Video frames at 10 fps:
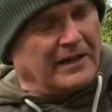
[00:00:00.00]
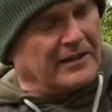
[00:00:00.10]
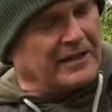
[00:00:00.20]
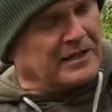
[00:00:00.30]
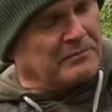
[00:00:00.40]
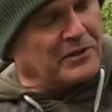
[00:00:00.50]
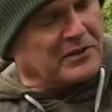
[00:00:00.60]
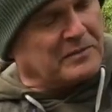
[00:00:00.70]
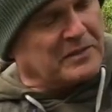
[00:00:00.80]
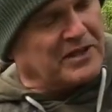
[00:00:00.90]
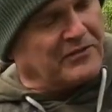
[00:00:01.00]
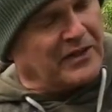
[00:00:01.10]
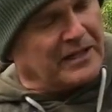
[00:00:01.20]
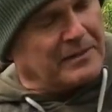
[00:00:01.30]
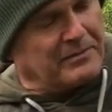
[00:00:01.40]
this box
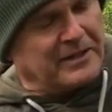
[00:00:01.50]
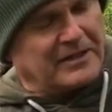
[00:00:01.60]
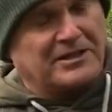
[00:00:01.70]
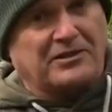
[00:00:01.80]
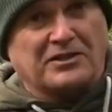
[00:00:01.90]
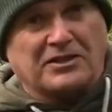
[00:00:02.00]
specifically, but as you can